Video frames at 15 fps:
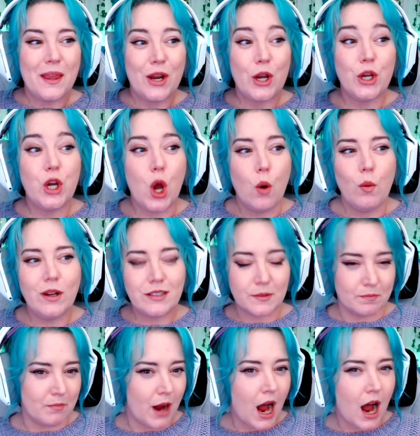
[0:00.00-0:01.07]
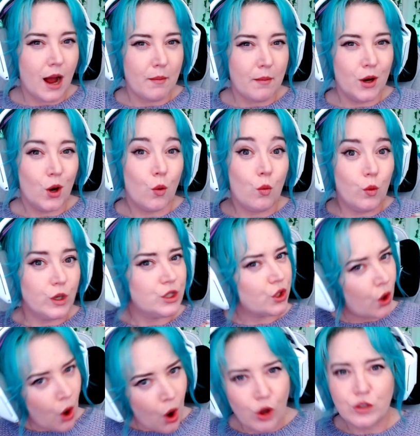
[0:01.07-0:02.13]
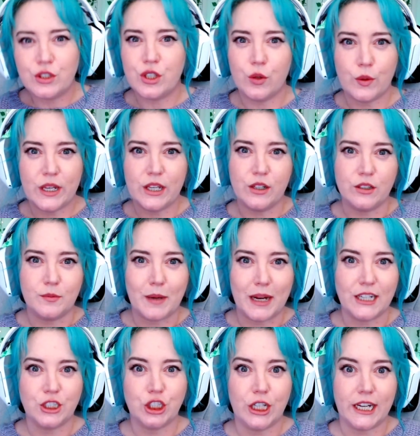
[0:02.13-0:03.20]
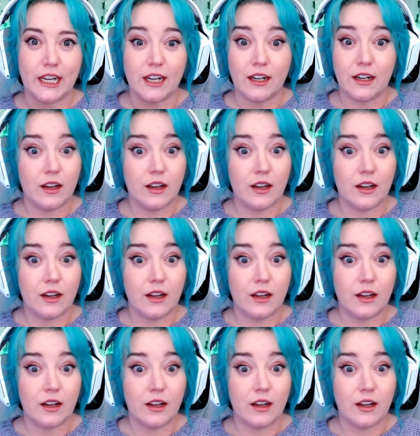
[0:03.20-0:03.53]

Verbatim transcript: Noah's mom was also killed by a chicken.